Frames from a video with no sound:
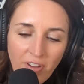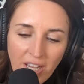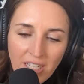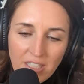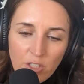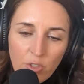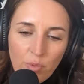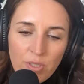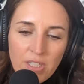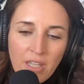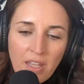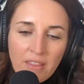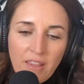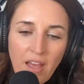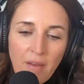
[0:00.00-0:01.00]
fight or wasn't
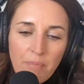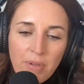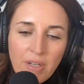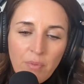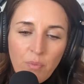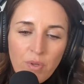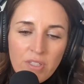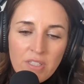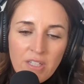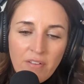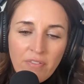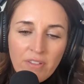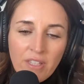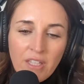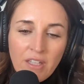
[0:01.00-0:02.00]
like that, but it was
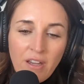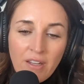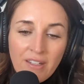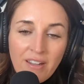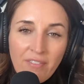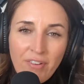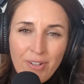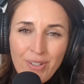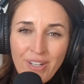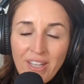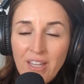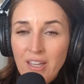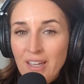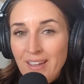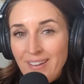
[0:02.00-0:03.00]
definitely not a very
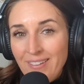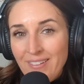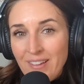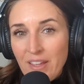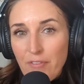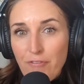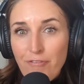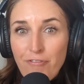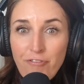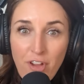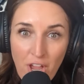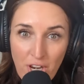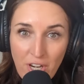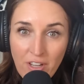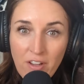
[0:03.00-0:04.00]

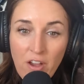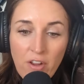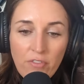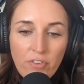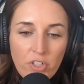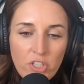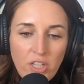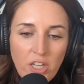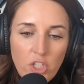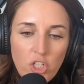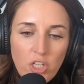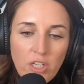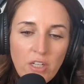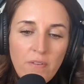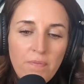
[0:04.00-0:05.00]
fun
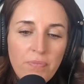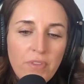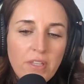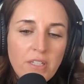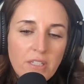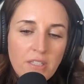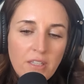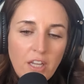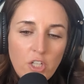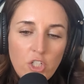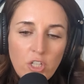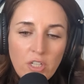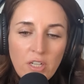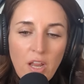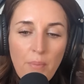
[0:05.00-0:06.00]
conversation, a
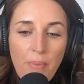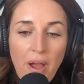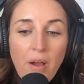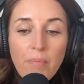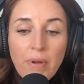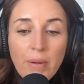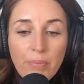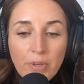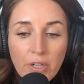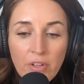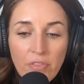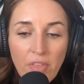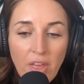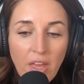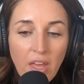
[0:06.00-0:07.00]
discussion about my
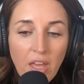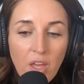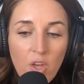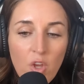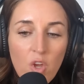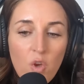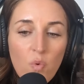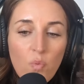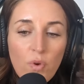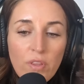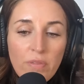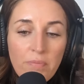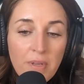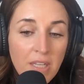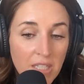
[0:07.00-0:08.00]
birthday
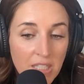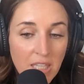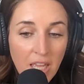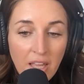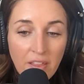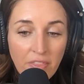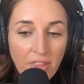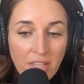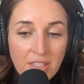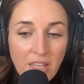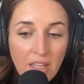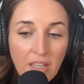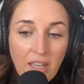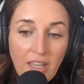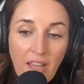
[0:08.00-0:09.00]
with me saying things
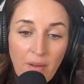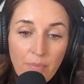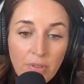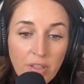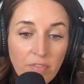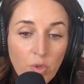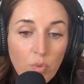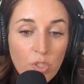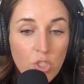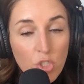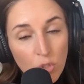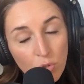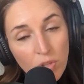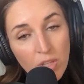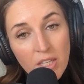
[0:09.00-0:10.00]
like, I can't believe you would
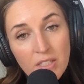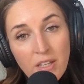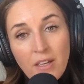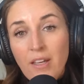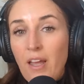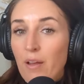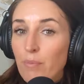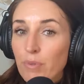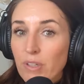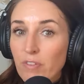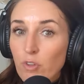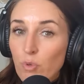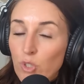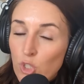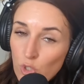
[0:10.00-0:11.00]
do this, I can't believe
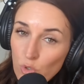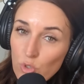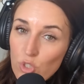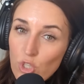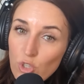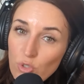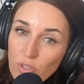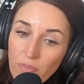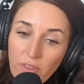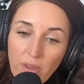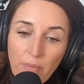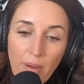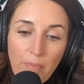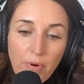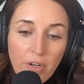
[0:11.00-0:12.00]
you would choose to do something
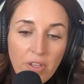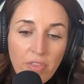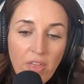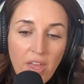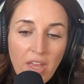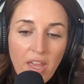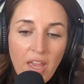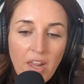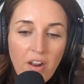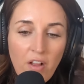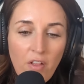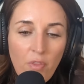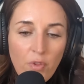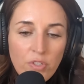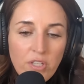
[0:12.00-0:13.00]
on my birthday, and
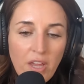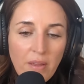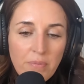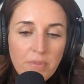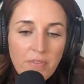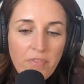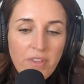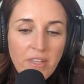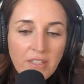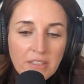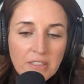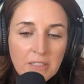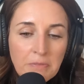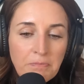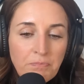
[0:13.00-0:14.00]
all those types of things.